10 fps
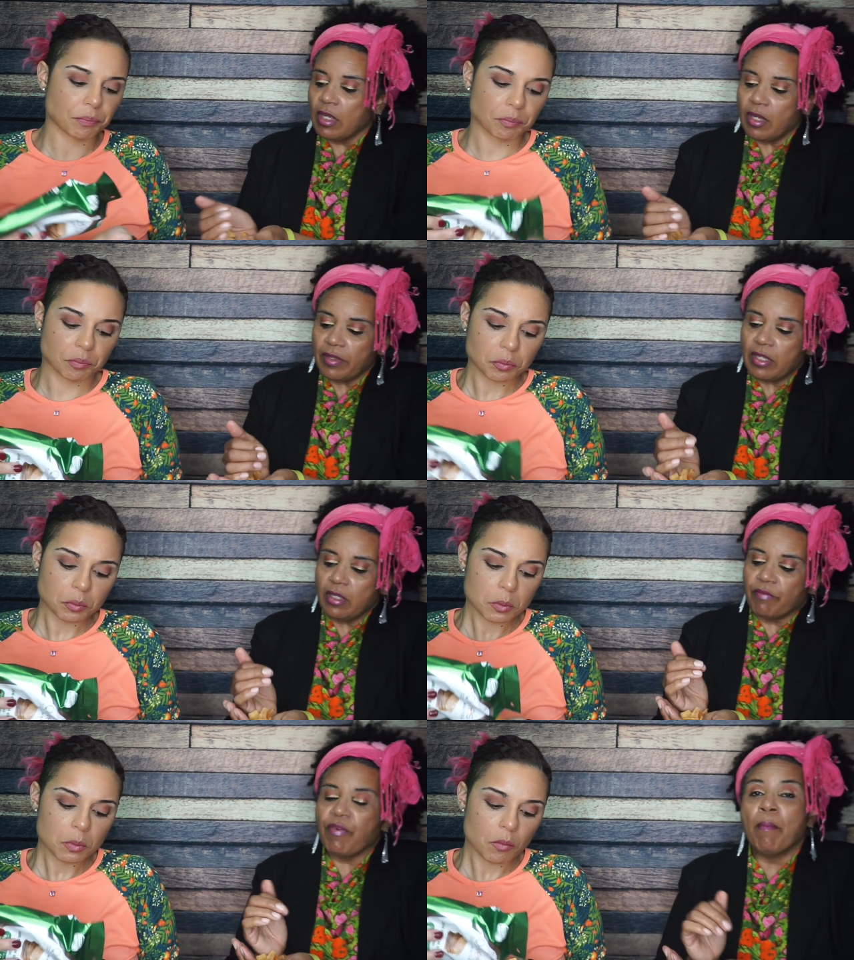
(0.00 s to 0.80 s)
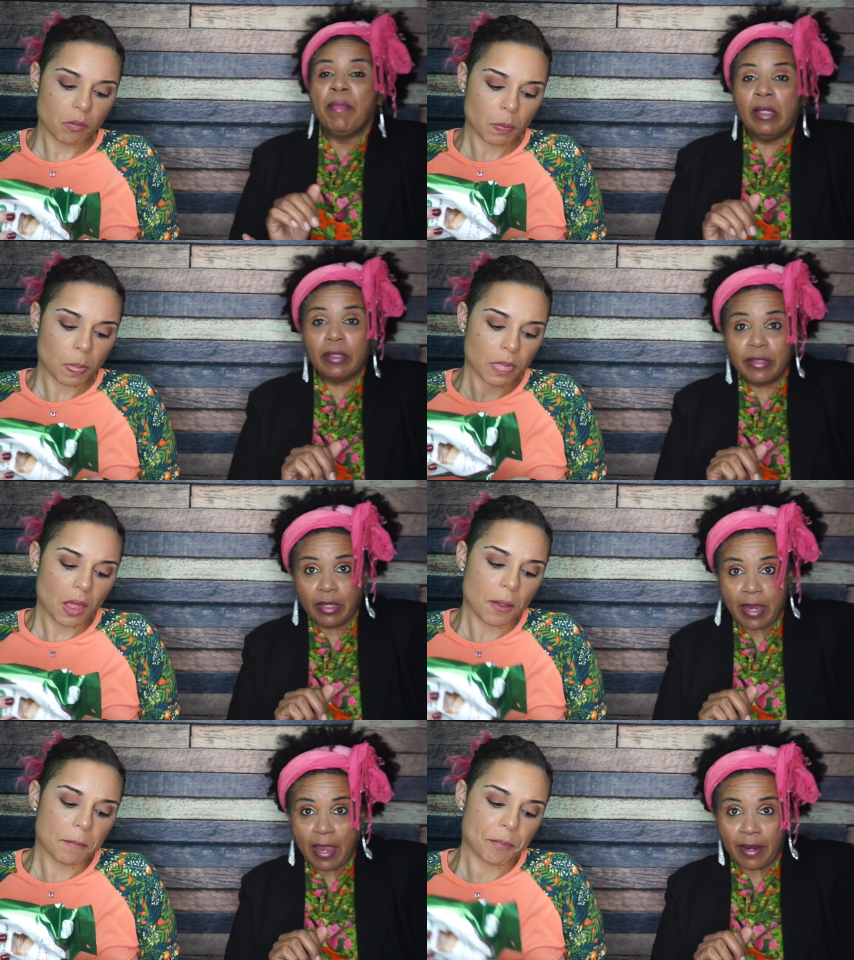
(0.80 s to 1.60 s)
Speaker 1: Oh, they look
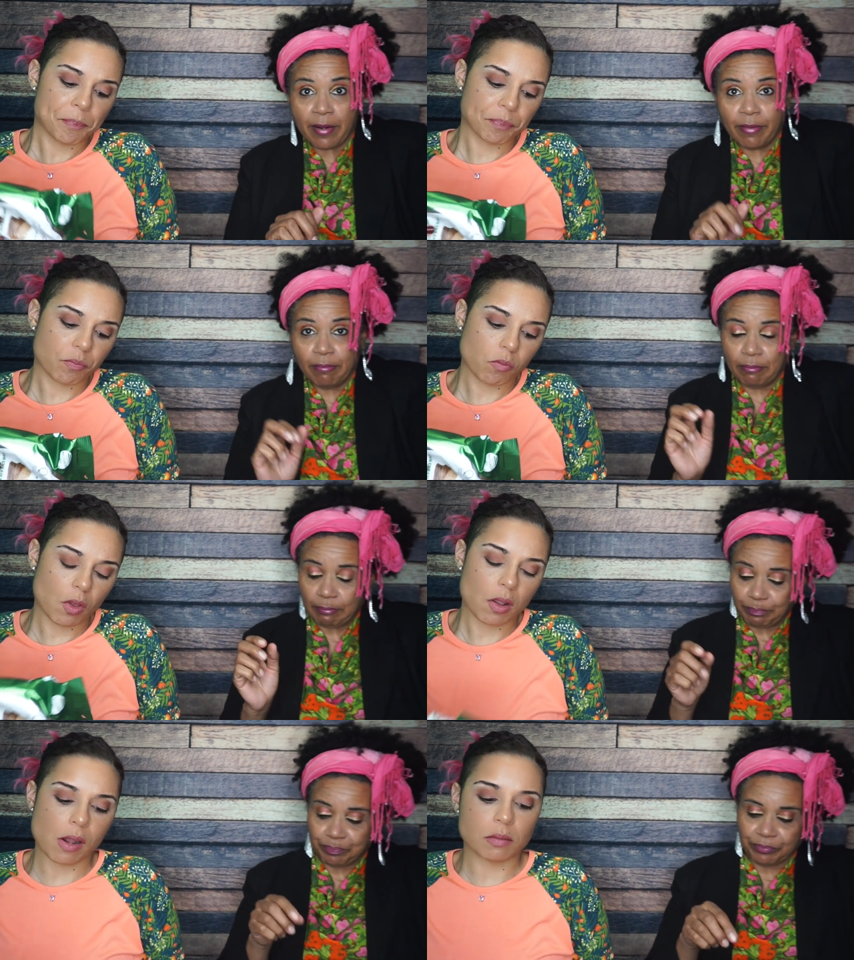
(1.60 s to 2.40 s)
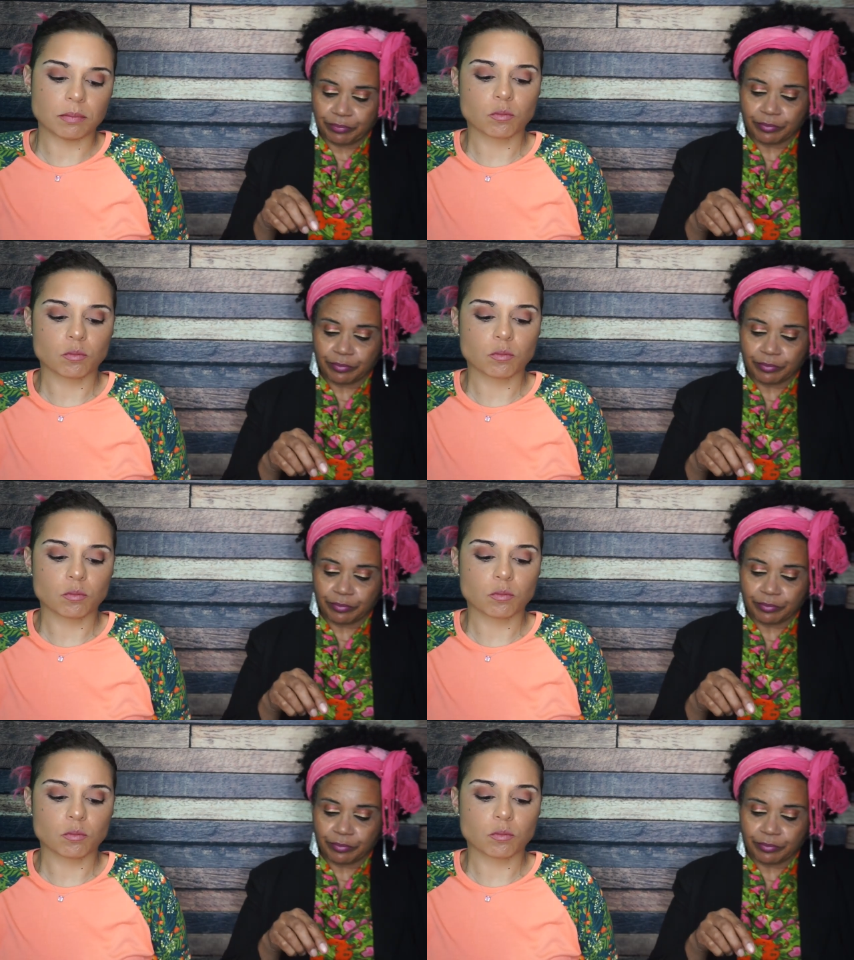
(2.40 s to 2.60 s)
familiar. Okay.